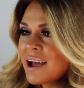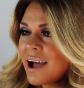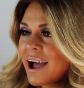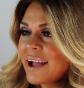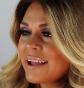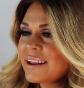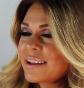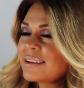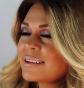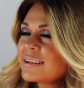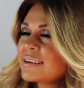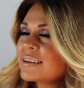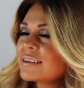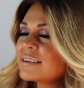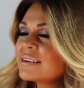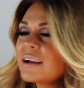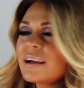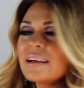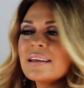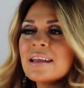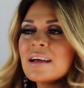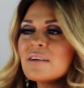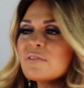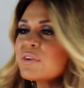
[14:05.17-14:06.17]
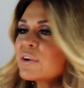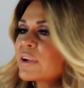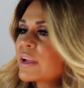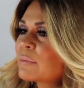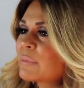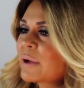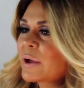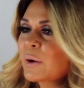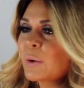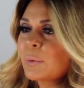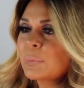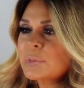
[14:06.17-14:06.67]
I never get
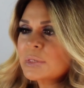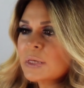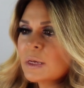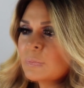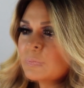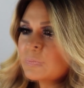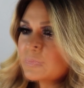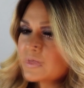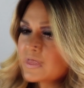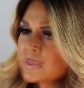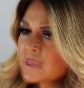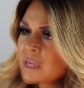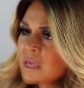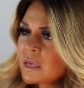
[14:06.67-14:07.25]
my hopes up.